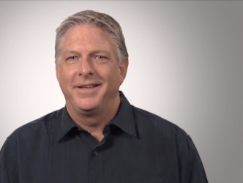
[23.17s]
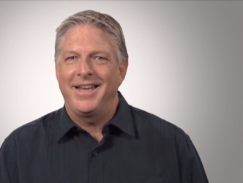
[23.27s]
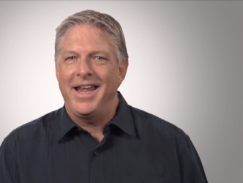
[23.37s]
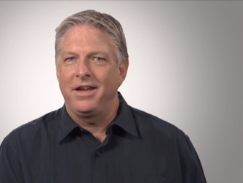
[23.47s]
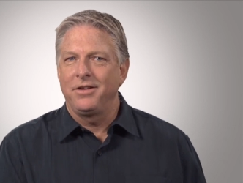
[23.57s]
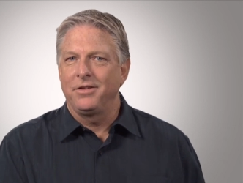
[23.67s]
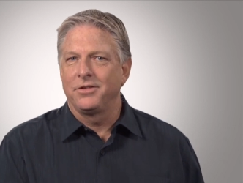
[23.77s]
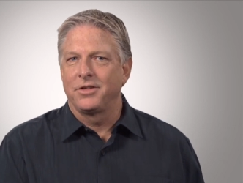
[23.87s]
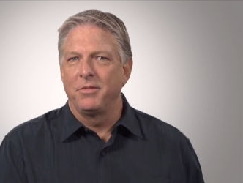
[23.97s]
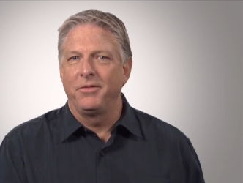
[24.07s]
take
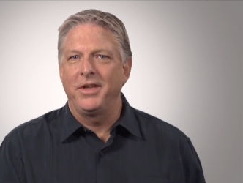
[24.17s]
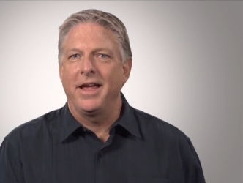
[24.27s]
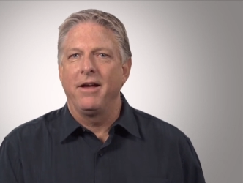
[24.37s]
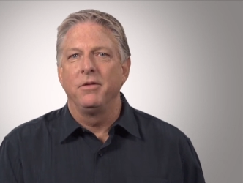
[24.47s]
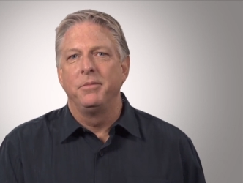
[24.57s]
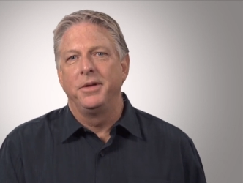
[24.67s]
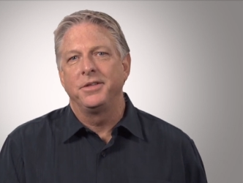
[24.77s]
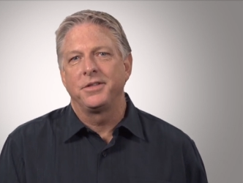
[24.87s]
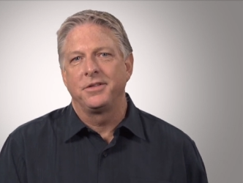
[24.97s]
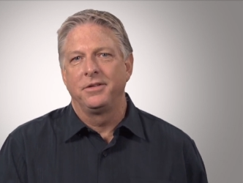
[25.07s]
some of the
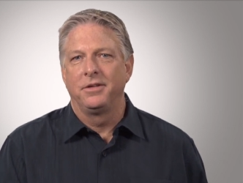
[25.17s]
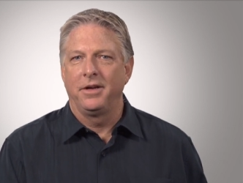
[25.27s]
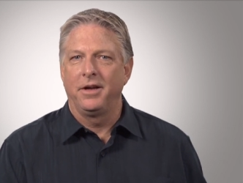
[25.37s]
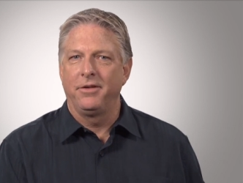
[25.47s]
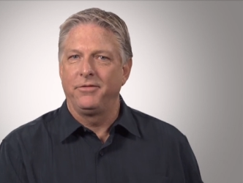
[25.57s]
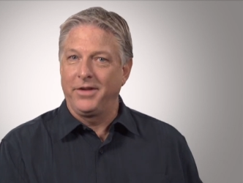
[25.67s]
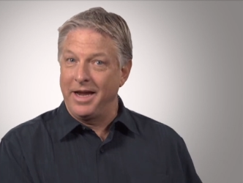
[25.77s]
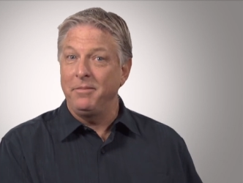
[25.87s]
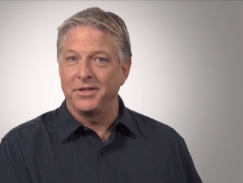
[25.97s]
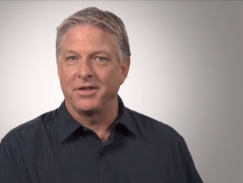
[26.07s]
elements of
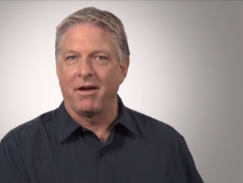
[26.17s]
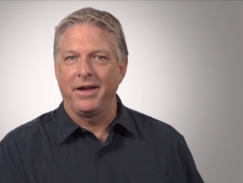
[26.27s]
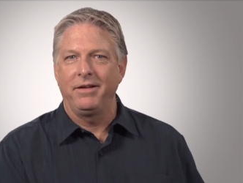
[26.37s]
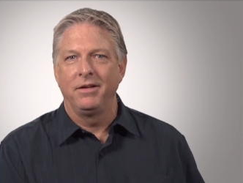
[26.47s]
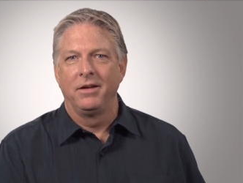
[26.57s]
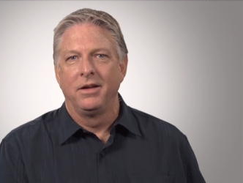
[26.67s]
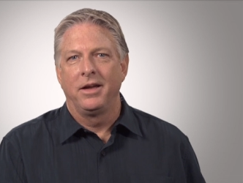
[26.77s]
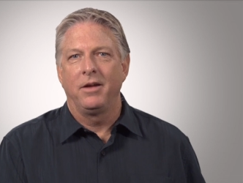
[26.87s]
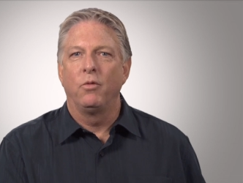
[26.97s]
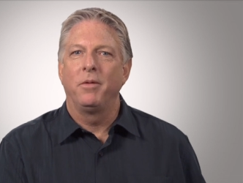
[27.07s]
game design
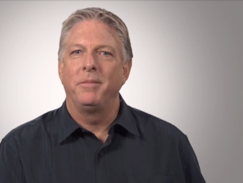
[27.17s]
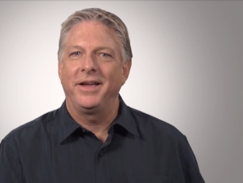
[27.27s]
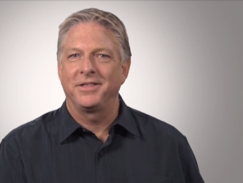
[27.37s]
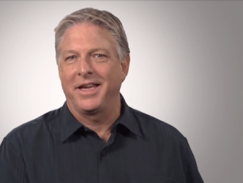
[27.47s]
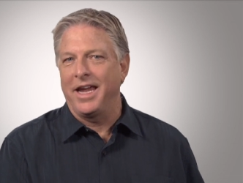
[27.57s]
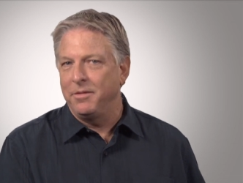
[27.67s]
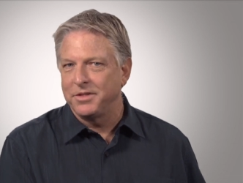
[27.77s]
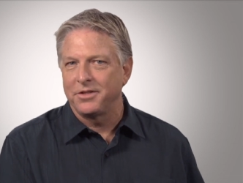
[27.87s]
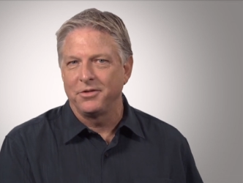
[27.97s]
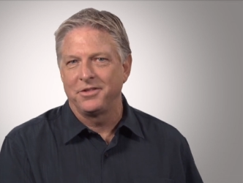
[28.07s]
and what makes
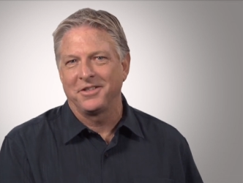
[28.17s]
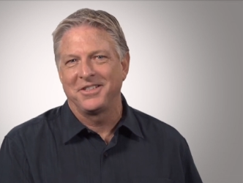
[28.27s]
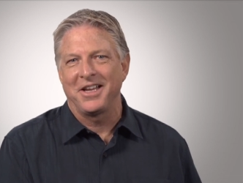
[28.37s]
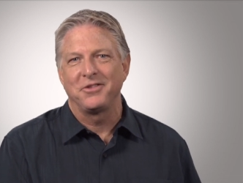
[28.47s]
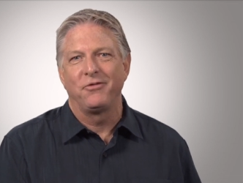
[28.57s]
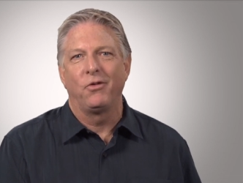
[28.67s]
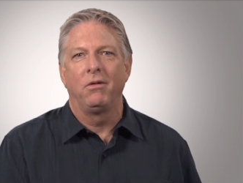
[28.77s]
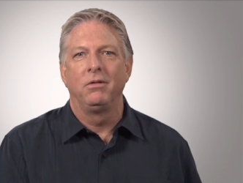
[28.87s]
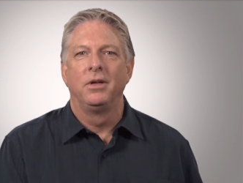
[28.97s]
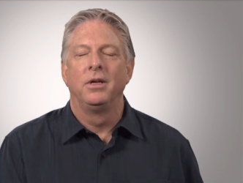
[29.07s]
games so successful